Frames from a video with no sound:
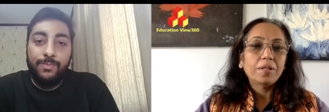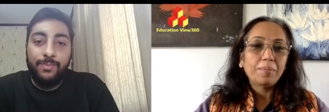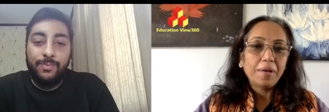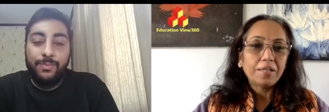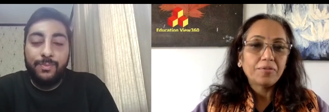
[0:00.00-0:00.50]
Speaker 1: the
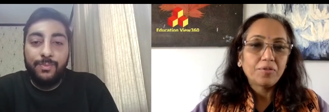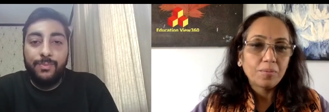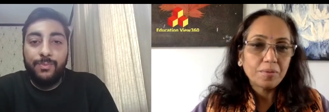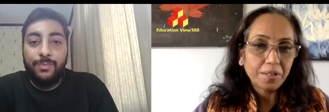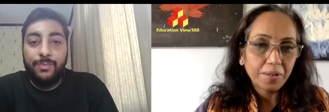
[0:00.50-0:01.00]

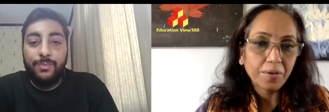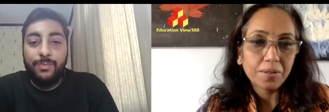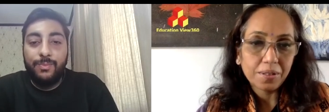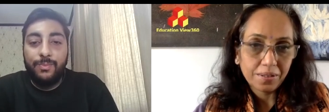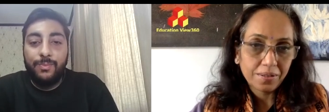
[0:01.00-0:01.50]
platforms
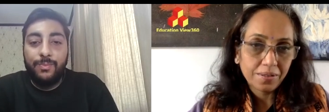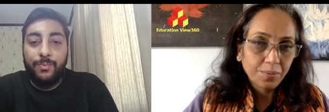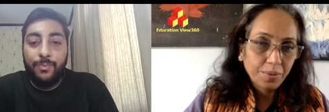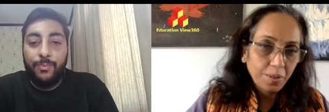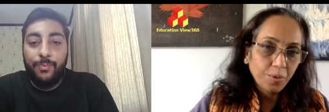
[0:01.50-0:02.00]
across
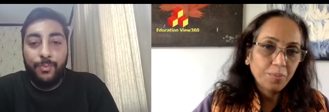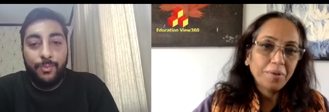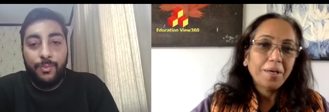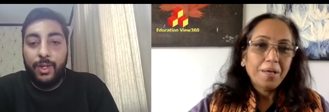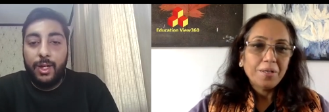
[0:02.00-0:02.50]
the
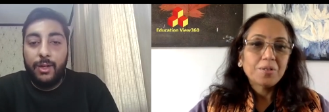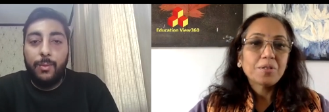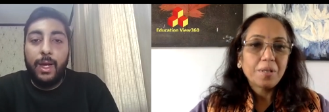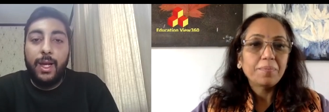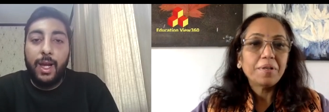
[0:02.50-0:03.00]
globe. So
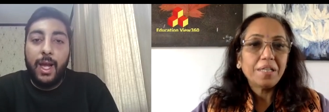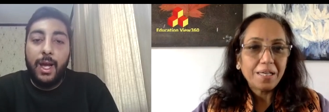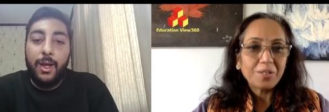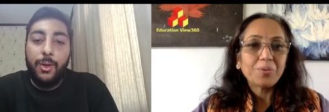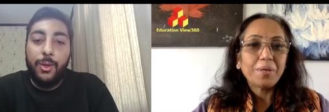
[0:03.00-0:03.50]
some like
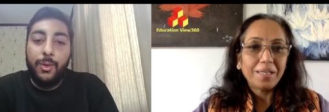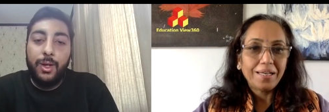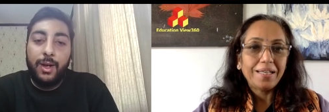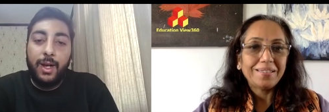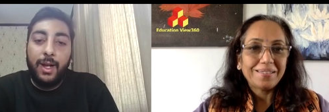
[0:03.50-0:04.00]
AI
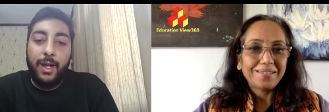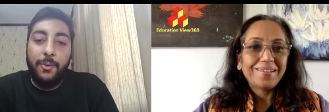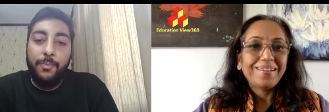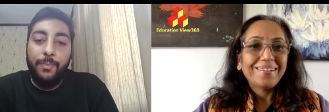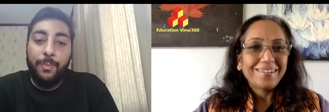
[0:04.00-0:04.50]
also is
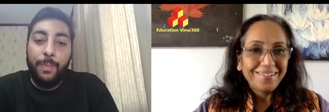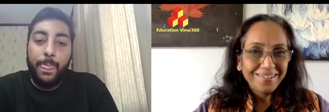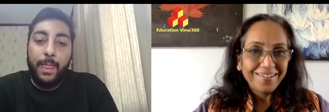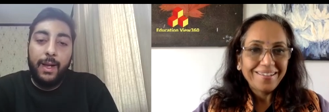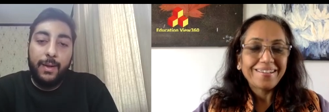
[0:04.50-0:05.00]
trending.
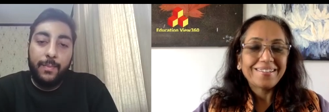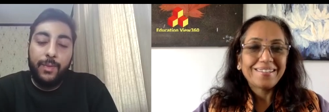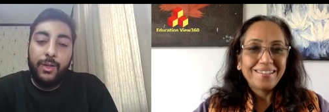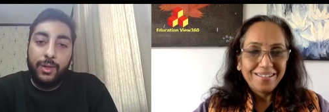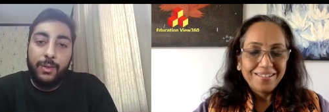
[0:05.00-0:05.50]

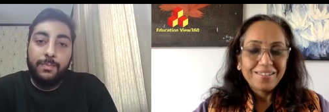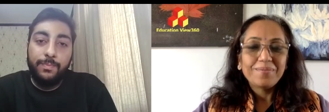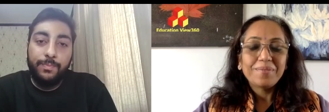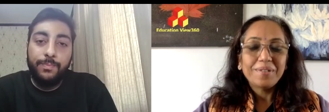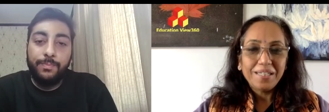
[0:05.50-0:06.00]
Correct. Yes,
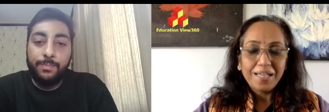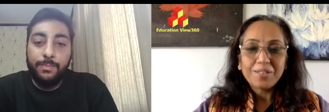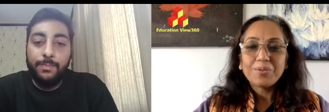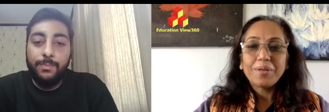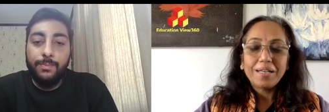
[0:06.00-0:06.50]
Somebody
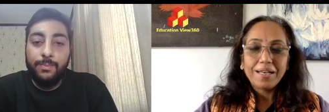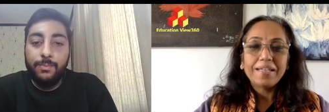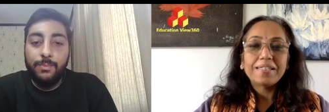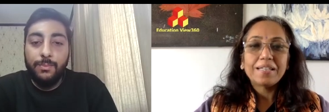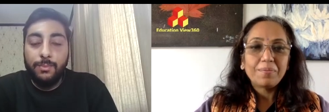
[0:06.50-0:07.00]
has to
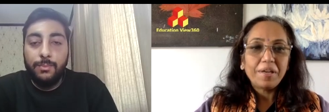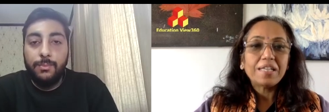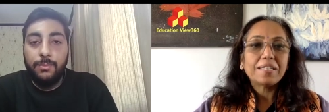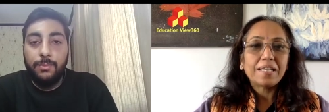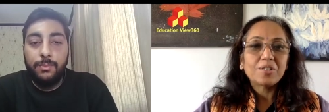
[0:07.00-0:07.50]
analyze and
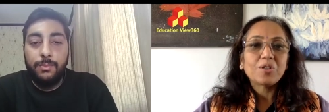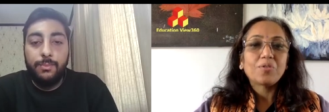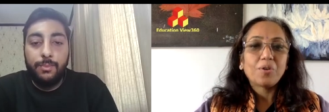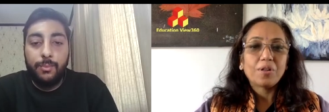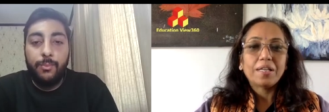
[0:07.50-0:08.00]
make sense
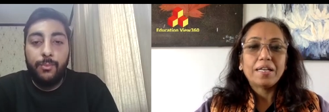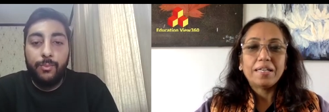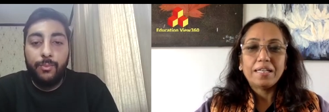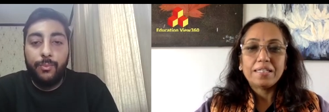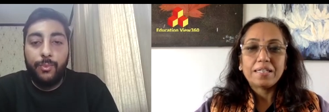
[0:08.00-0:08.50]
of all
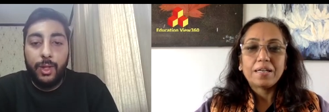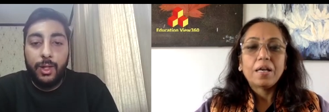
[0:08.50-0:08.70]
that data.